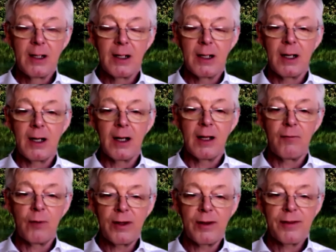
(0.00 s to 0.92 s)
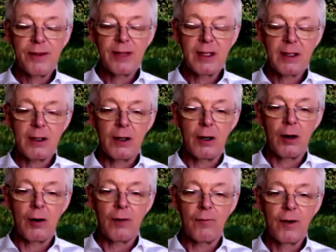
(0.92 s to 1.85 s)
If we think
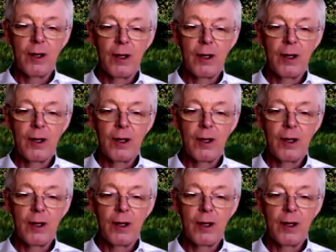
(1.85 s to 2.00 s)
of